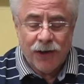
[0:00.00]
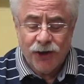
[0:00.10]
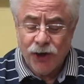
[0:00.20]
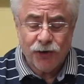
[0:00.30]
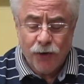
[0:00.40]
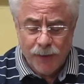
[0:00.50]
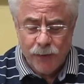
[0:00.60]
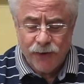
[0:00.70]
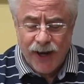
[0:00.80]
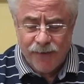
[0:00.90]
You know, normally
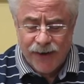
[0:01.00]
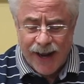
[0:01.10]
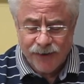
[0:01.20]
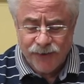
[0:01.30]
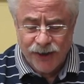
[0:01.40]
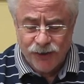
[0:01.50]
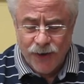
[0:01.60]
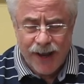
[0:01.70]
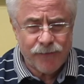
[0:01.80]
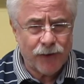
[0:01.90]
when you have an accident, you
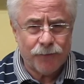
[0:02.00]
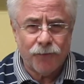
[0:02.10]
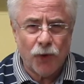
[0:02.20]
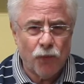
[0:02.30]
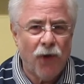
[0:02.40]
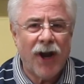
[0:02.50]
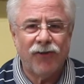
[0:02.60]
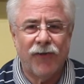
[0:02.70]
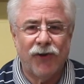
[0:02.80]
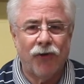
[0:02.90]
have a
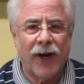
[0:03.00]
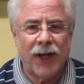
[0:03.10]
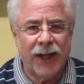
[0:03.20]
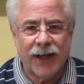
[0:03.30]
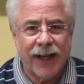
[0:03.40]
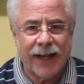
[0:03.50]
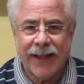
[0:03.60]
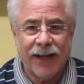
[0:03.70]
rush of adrenaline,